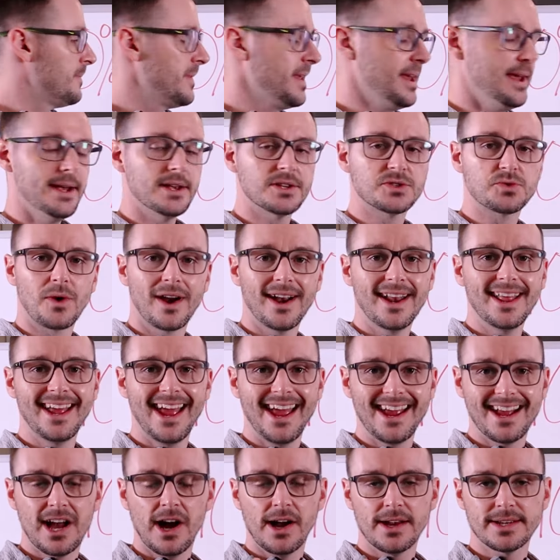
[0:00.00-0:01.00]
is writing
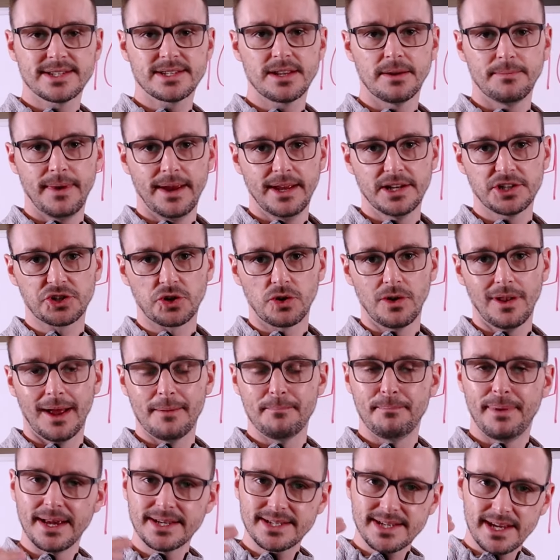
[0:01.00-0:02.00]
a custom intro
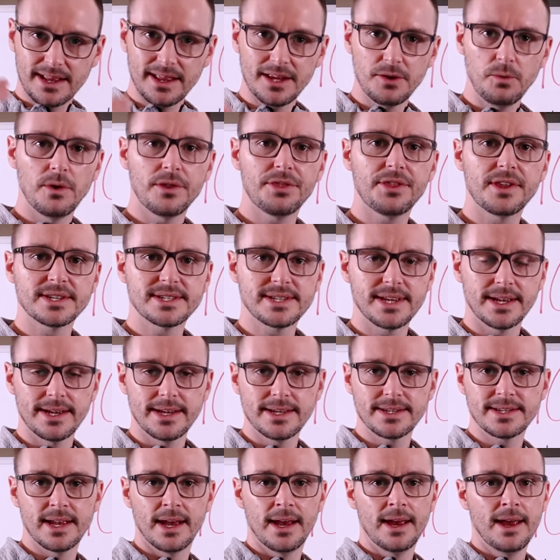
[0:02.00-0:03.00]
line. Basically what this
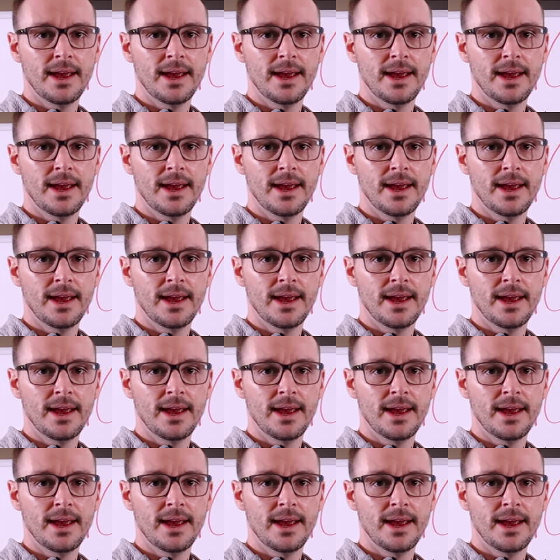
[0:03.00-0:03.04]
is,